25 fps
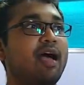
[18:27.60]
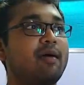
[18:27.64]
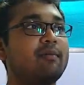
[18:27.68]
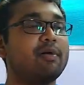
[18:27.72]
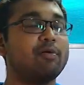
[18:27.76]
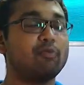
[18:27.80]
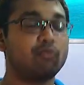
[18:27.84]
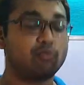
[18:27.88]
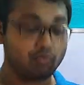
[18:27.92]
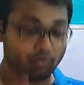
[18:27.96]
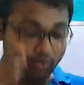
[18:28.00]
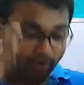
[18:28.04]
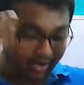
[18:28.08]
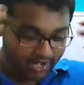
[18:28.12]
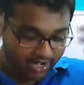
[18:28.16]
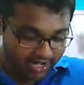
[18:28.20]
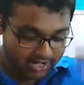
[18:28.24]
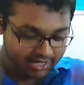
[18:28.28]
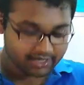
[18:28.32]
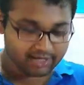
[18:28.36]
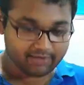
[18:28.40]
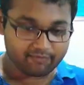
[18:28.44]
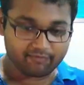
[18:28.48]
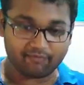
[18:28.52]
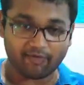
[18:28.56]
am a
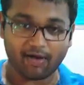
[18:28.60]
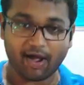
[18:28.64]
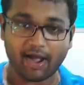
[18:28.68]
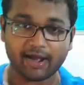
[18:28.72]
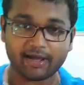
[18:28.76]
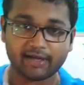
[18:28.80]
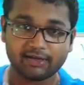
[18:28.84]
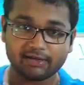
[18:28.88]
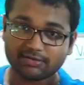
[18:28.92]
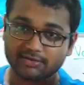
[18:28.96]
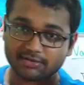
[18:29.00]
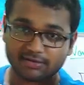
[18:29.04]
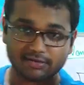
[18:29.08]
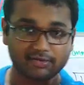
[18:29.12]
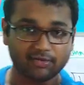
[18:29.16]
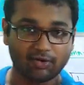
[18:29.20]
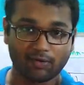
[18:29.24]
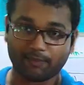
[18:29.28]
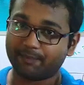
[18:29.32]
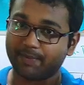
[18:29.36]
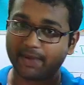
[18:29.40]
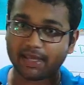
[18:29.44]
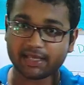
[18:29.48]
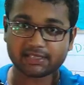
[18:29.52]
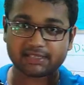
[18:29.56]
well-defined,
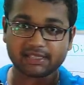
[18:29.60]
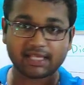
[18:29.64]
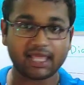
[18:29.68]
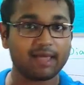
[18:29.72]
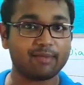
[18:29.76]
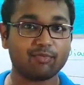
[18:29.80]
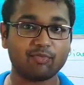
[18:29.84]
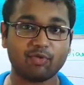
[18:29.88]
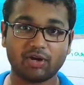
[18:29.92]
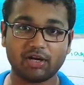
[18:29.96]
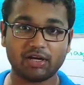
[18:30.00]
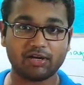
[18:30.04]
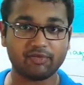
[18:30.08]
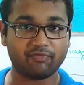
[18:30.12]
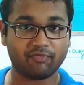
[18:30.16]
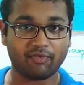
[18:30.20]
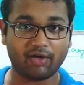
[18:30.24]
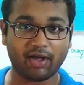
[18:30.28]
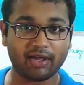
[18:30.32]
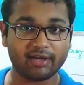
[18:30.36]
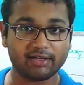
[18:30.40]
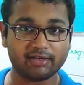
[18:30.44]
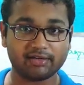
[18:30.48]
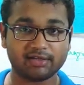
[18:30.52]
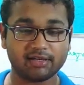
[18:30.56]
obviously I am a
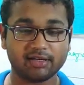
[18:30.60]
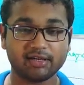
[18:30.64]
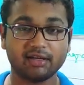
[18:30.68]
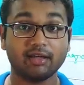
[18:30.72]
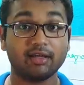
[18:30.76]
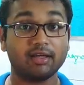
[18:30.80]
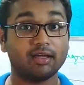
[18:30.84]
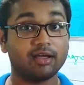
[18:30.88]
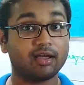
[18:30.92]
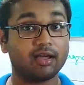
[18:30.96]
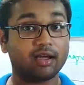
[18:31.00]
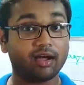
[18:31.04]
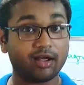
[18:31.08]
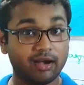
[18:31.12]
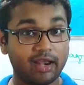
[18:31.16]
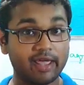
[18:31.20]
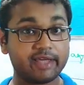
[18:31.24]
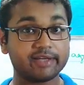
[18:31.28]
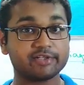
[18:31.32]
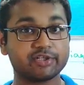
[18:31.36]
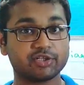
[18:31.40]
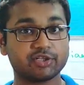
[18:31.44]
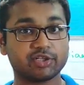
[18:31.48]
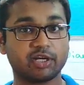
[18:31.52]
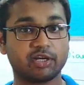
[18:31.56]
well-defined
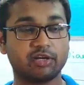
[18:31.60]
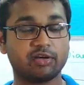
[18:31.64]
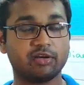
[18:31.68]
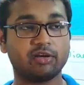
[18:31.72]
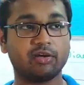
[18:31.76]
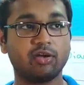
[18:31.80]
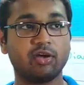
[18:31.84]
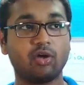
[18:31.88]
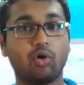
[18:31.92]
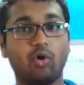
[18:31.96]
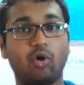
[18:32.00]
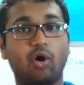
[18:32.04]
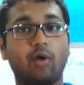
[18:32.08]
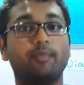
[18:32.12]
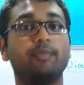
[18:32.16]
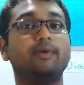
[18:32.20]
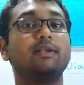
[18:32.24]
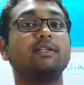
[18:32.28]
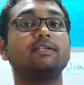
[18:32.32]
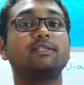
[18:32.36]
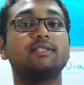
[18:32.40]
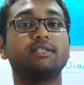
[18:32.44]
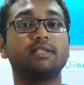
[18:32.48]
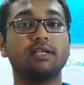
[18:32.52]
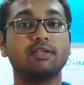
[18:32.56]
collection of
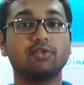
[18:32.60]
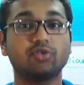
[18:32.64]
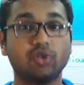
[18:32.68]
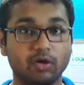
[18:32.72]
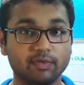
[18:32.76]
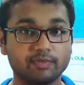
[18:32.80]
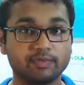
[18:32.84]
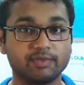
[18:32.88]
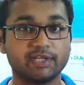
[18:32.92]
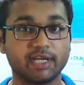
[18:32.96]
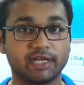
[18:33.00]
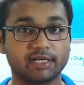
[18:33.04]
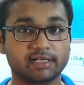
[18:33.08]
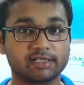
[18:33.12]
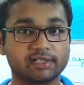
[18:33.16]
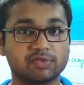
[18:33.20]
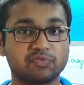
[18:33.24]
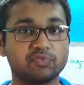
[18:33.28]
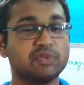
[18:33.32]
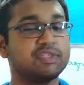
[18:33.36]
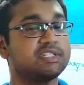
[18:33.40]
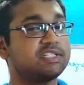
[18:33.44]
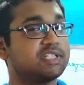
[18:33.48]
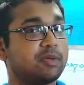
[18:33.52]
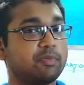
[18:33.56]
distinct
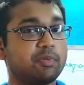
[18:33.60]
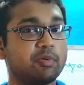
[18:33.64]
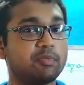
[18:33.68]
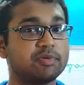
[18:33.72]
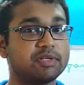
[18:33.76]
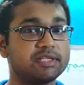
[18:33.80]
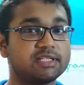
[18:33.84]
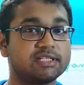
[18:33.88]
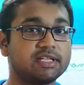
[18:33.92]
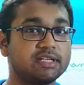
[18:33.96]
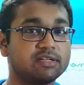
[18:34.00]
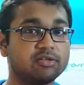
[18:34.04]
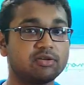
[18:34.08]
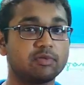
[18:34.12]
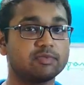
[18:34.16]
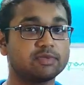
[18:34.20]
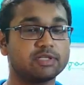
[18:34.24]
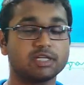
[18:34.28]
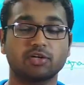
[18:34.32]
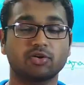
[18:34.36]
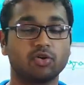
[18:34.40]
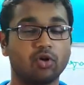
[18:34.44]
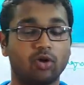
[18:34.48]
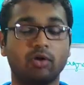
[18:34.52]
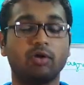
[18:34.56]
objects. Which type of distinct
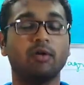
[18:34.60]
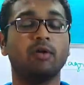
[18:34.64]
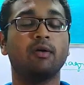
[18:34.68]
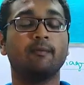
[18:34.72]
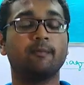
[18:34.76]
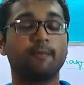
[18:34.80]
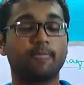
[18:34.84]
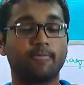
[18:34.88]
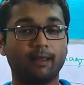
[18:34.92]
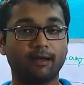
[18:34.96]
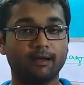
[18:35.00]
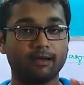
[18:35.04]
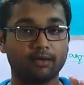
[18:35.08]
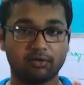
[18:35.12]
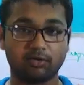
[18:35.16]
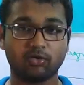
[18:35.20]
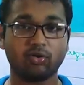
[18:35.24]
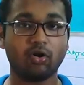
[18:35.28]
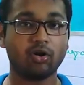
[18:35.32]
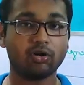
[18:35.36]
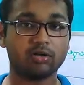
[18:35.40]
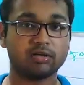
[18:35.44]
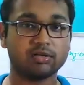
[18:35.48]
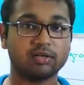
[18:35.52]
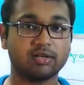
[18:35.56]
object? No.
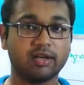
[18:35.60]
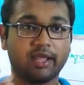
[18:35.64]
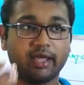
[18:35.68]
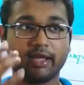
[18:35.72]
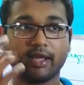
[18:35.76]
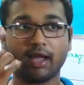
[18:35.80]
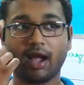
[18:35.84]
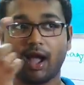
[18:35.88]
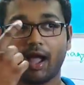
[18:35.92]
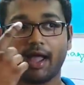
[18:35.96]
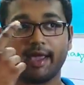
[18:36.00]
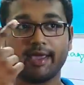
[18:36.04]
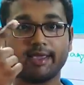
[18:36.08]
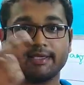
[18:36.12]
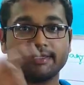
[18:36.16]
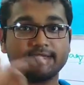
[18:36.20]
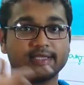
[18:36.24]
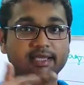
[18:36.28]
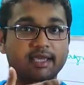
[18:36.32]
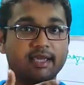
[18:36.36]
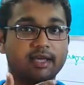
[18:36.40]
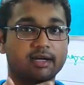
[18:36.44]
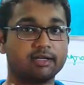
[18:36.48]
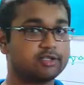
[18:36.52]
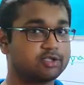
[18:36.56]
Not like
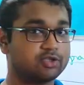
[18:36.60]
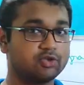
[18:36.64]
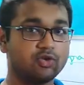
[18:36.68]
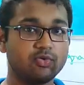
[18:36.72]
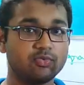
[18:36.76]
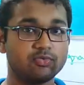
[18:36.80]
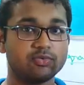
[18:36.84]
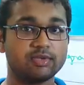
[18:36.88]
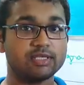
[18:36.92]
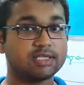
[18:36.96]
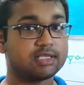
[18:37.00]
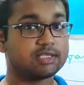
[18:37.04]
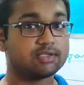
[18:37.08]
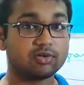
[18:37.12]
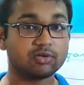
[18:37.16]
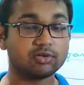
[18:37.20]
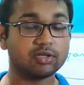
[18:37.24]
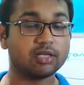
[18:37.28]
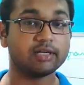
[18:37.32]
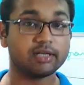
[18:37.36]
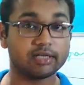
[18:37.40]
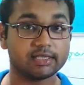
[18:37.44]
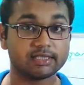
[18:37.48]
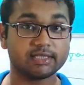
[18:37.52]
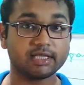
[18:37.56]
eyes, ears, no, this is
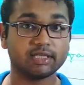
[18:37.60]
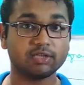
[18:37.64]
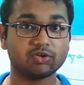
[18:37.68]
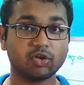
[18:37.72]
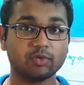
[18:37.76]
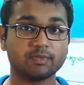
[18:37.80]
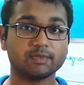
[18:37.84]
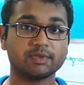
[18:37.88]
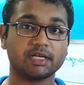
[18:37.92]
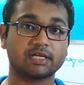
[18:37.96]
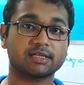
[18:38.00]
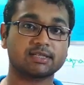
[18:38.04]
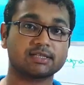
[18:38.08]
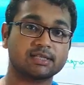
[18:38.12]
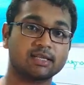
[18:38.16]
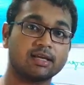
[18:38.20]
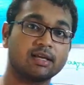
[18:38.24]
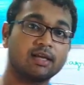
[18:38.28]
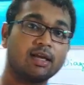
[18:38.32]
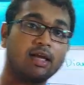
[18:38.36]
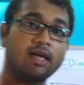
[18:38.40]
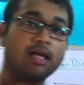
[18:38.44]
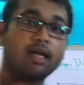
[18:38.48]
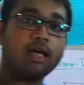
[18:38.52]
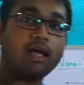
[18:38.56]
not a distinct object.
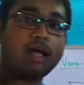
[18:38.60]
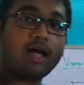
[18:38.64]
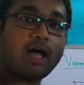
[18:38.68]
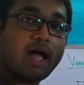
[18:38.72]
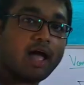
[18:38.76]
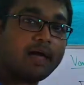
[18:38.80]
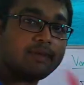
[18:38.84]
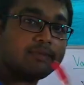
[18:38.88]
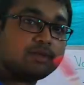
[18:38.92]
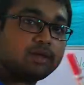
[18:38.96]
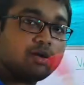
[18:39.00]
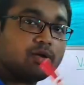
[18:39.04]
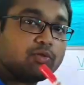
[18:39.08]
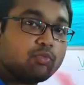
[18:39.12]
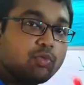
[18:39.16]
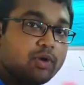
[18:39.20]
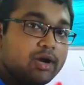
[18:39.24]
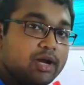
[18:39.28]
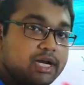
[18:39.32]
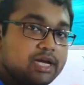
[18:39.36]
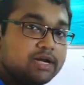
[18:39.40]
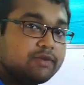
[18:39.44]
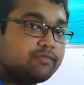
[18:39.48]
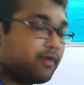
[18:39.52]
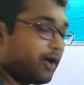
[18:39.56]
I am the
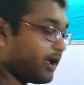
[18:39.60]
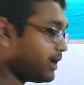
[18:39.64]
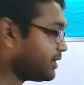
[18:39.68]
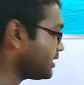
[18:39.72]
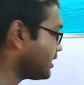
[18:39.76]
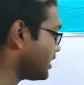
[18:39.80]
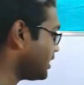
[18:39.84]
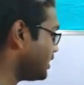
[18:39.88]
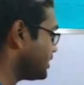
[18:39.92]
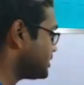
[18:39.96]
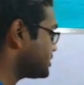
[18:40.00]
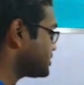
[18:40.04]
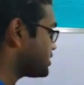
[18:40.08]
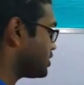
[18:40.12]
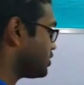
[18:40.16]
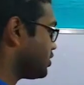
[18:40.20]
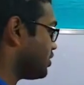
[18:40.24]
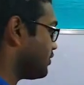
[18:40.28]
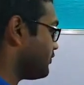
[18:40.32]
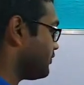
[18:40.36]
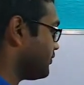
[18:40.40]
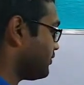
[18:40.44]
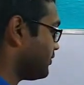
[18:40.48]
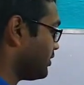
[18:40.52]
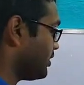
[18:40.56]
well-defined collection
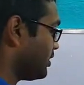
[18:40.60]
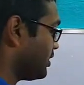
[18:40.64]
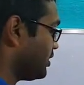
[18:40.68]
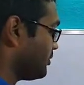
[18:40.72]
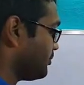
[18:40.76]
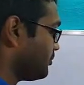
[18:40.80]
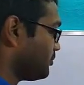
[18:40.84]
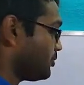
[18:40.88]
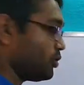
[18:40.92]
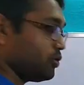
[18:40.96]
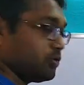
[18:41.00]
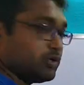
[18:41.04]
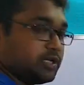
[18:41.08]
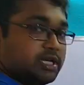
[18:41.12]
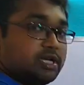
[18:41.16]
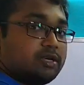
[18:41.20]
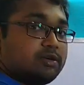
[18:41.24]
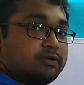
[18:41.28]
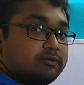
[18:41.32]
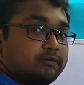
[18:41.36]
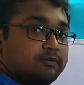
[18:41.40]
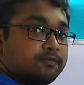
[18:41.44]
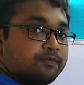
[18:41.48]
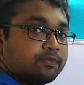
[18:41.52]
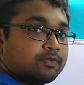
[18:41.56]
of
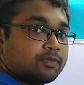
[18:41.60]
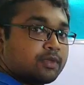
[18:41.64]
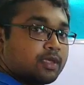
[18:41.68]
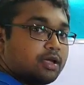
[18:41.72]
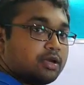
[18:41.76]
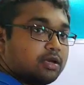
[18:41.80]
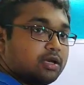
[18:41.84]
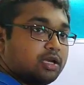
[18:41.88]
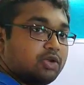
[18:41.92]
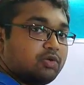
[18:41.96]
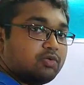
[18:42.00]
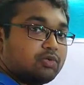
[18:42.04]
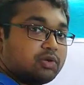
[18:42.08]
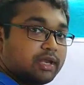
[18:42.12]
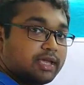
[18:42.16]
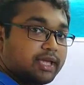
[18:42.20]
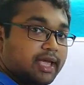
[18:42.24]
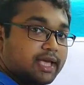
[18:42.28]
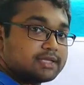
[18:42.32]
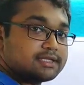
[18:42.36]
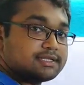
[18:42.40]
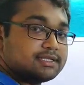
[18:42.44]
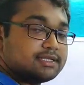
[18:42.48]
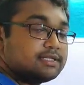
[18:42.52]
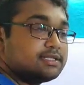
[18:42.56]
protein,
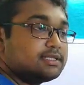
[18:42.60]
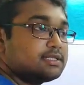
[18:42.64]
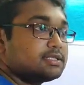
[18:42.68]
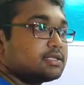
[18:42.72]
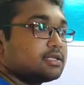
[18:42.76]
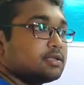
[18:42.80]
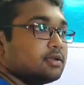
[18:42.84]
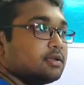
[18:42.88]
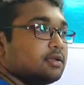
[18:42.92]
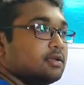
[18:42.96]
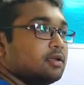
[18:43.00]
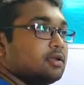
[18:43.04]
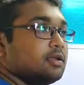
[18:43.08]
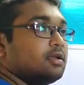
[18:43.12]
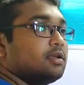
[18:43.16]
nucleic acids,